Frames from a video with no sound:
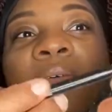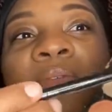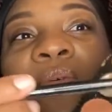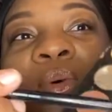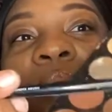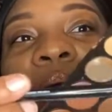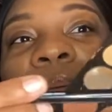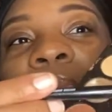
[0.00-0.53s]

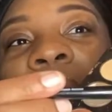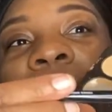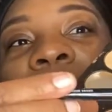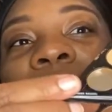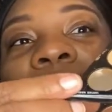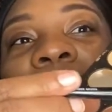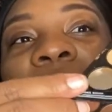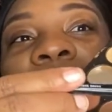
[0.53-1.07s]
for it, but
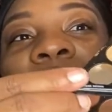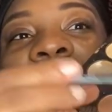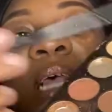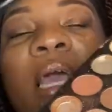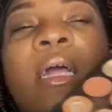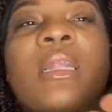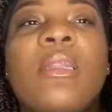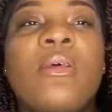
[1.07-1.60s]
it's just
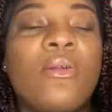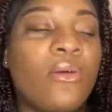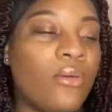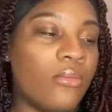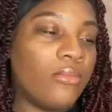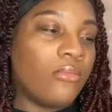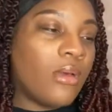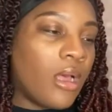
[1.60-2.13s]
like a little
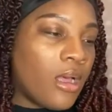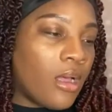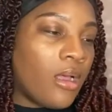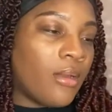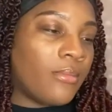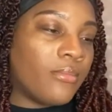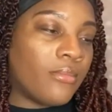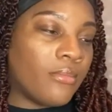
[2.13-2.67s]

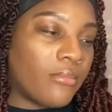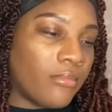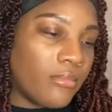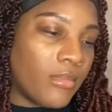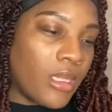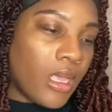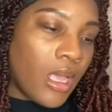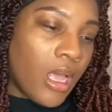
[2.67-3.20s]

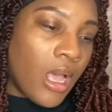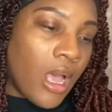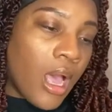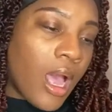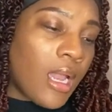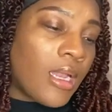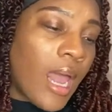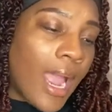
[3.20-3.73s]

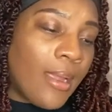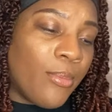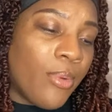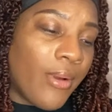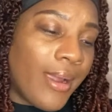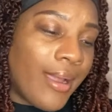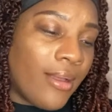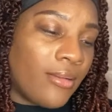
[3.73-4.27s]
a light
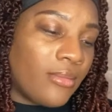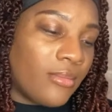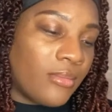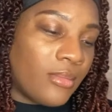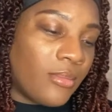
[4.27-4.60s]
brown.